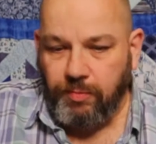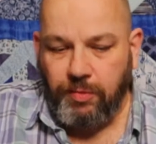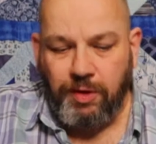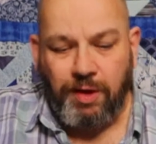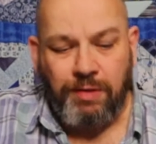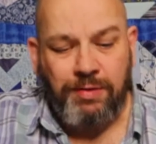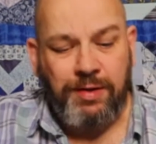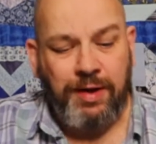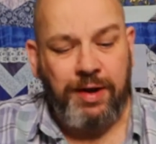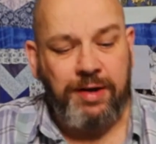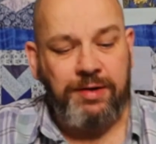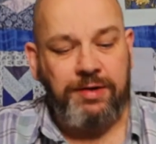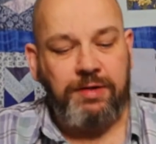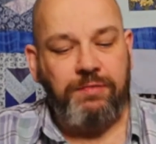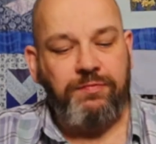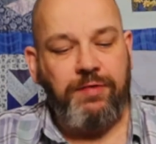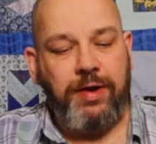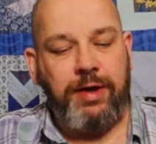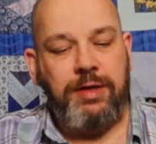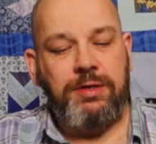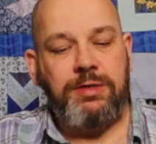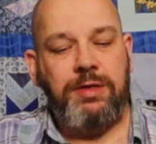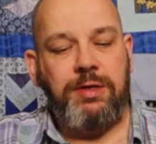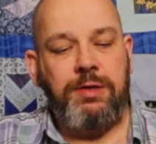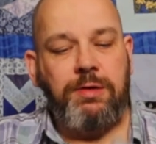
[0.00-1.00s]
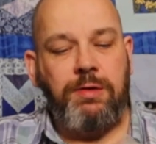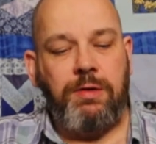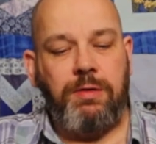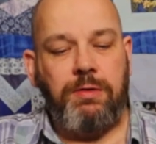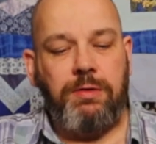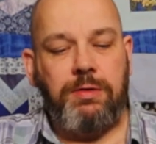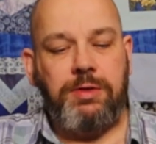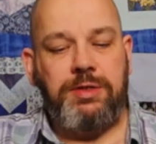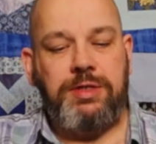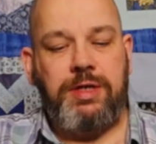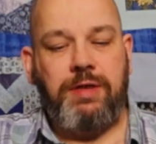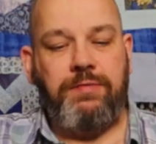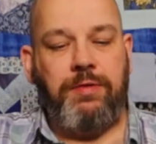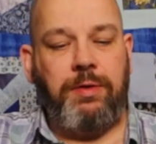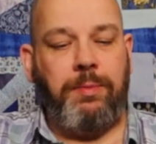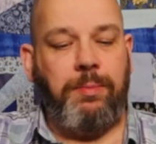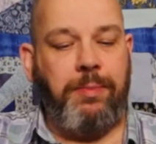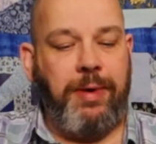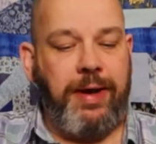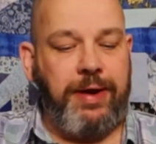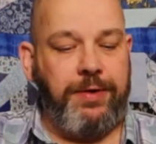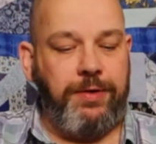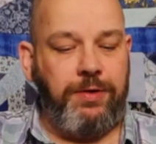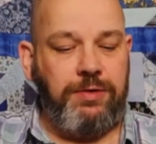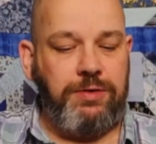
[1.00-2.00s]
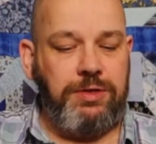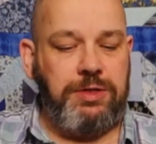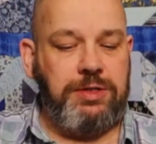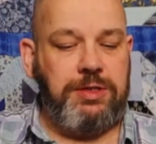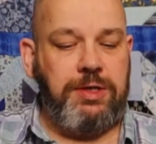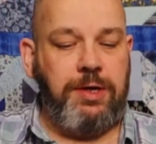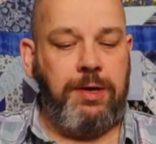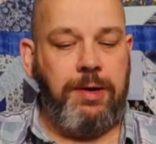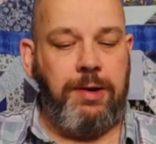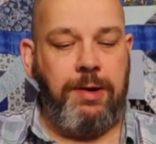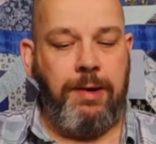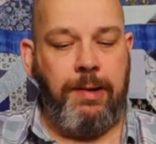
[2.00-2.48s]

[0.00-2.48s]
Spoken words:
the interfacing on all 7 panels.